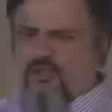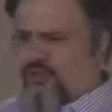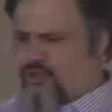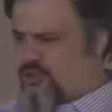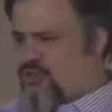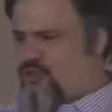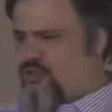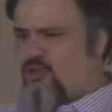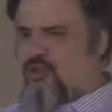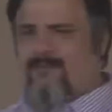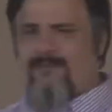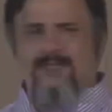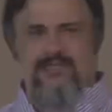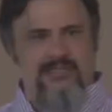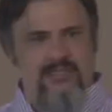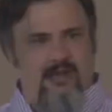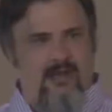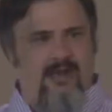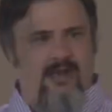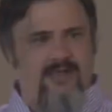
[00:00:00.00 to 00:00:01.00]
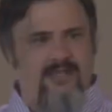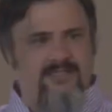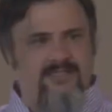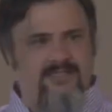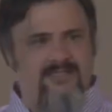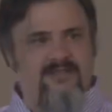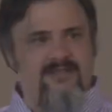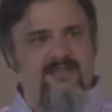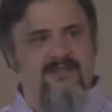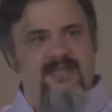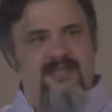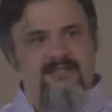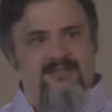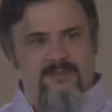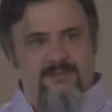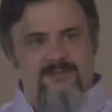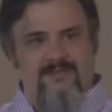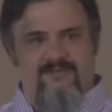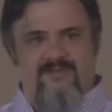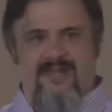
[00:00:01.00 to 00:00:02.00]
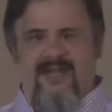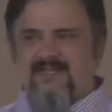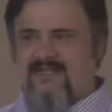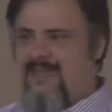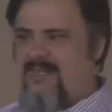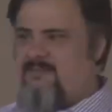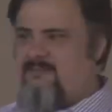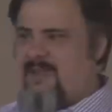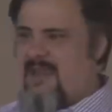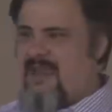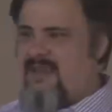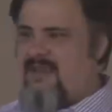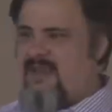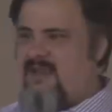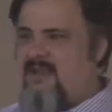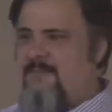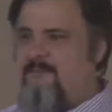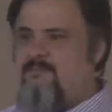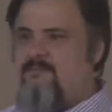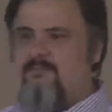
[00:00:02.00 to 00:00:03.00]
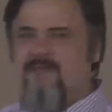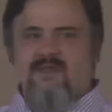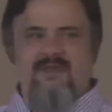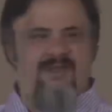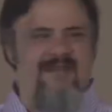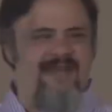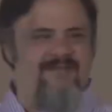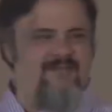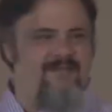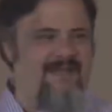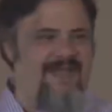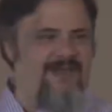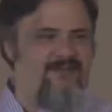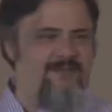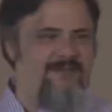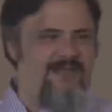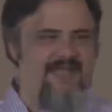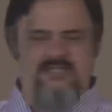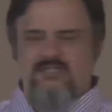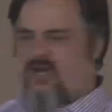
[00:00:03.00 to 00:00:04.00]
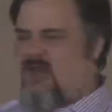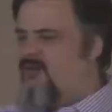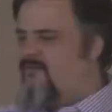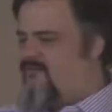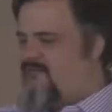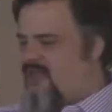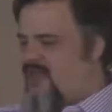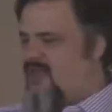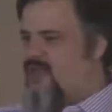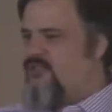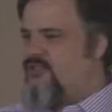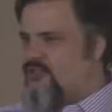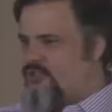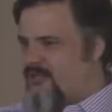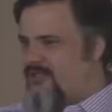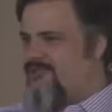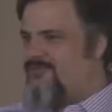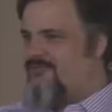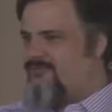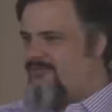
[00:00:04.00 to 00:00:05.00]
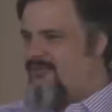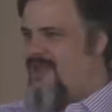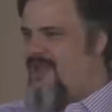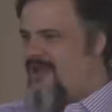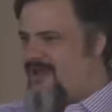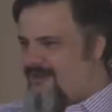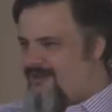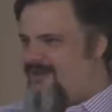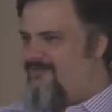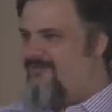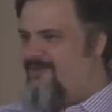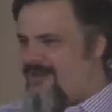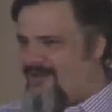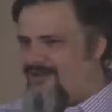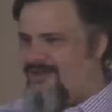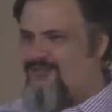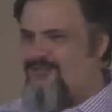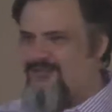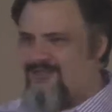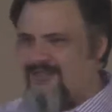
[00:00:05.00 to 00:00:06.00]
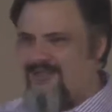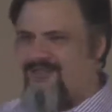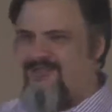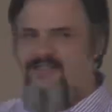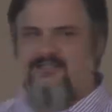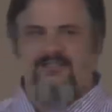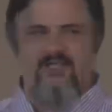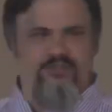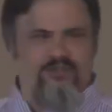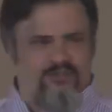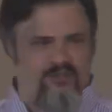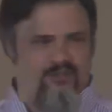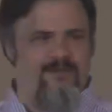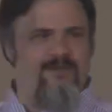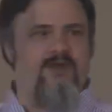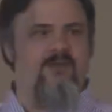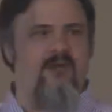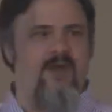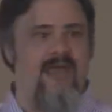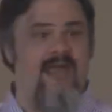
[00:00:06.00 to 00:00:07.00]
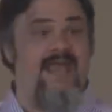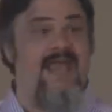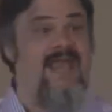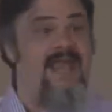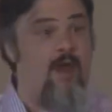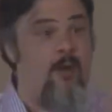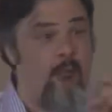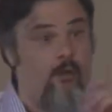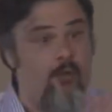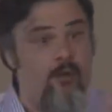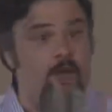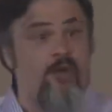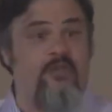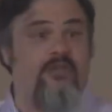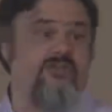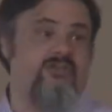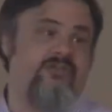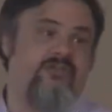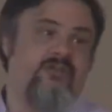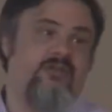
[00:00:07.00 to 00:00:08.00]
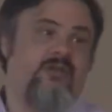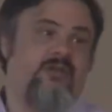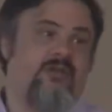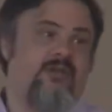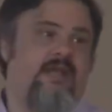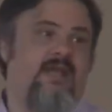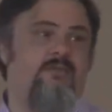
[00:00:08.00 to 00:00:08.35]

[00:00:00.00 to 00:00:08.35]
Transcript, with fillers: The German laws in terms of online banking, I to is are very strict, very, very strict, the German way, and it works.